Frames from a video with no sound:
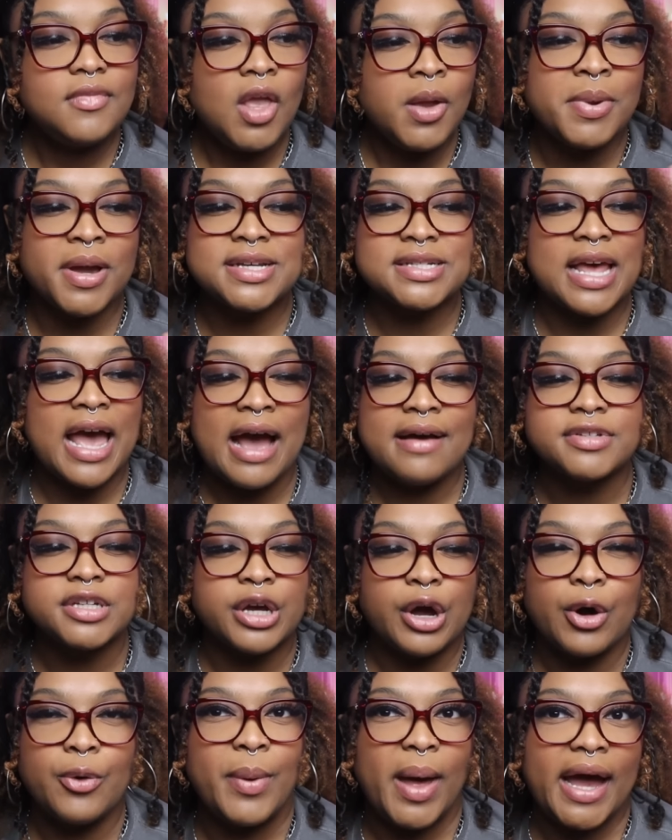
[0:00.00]
because I have to
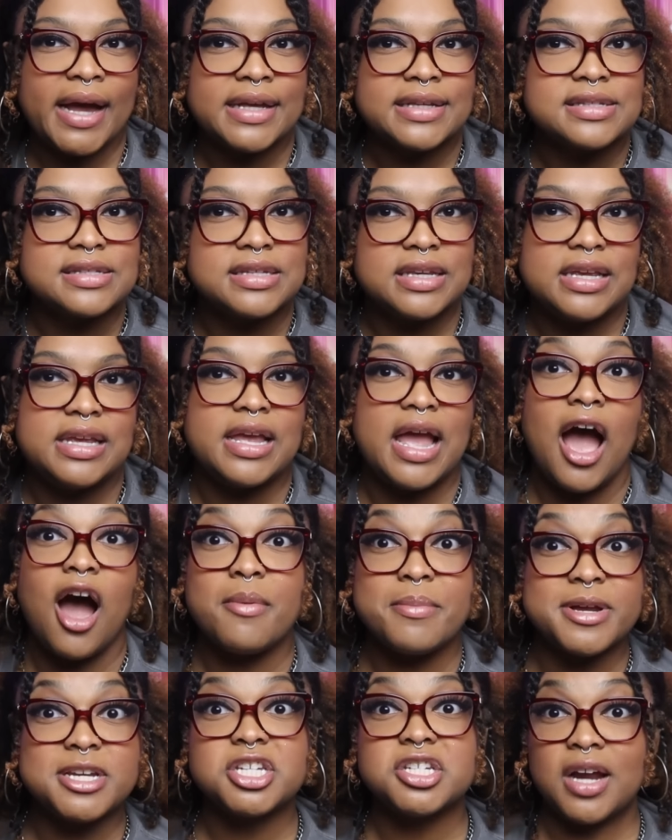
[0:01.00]
go back and see how
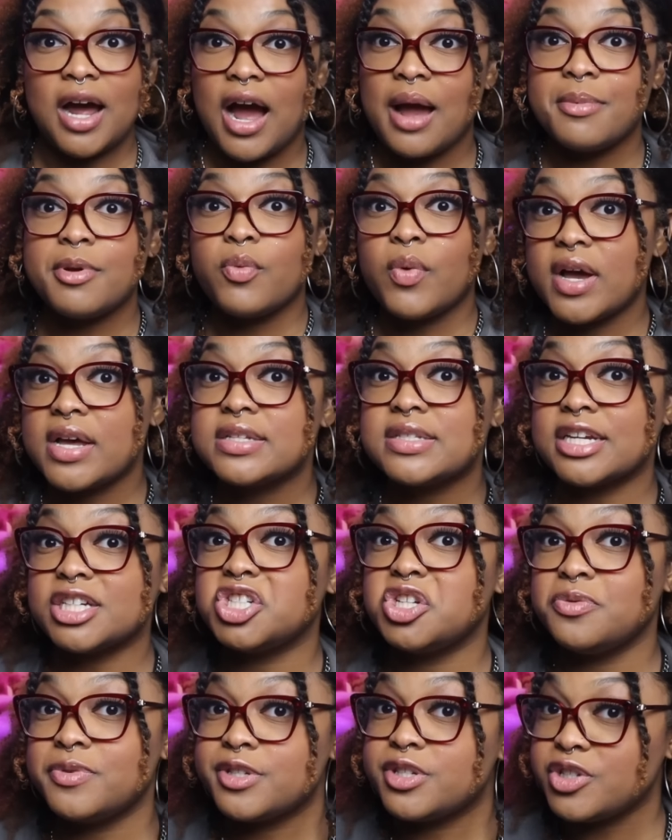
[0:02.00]
much time it was that
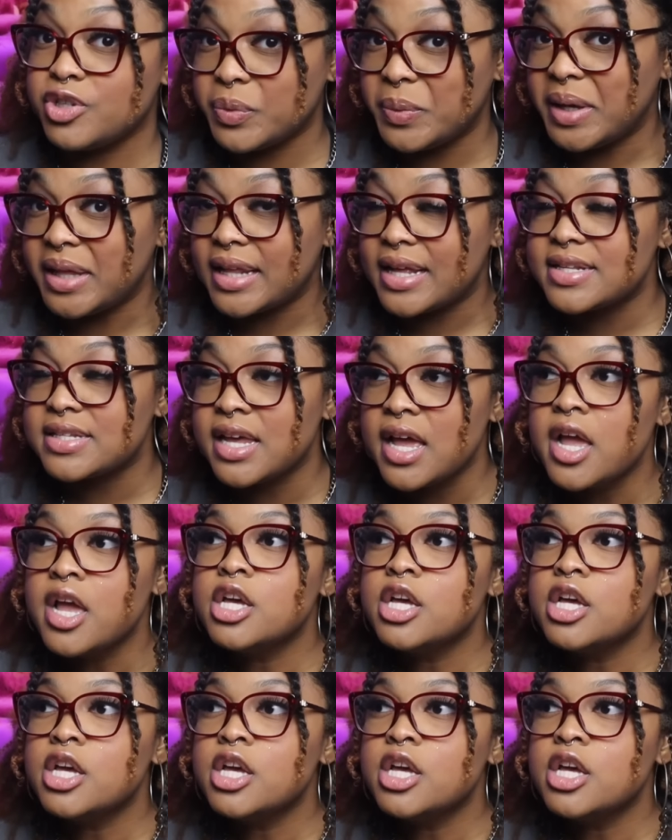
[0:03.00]
she was doing this.